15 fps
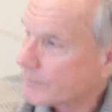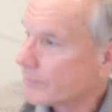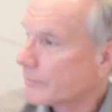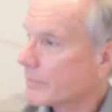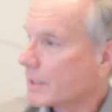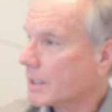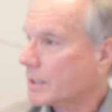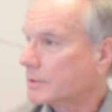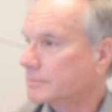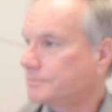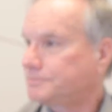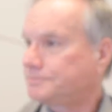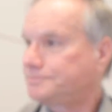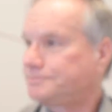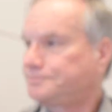an
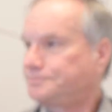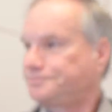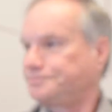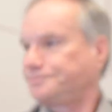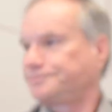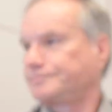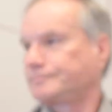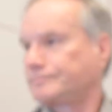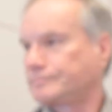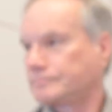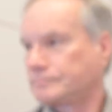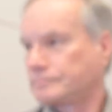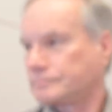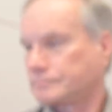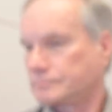investor to participate
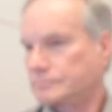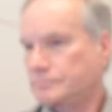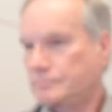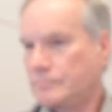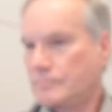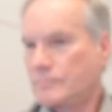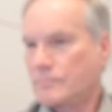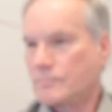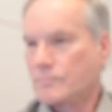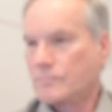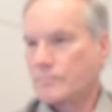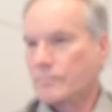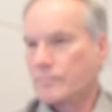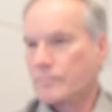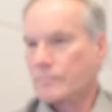in this class? It sounds
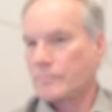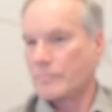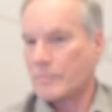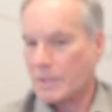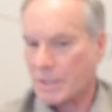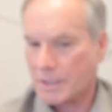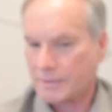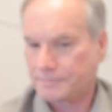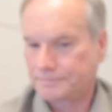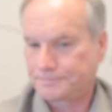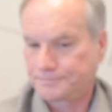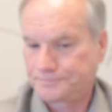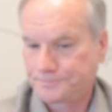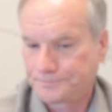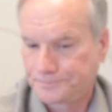like this is good for the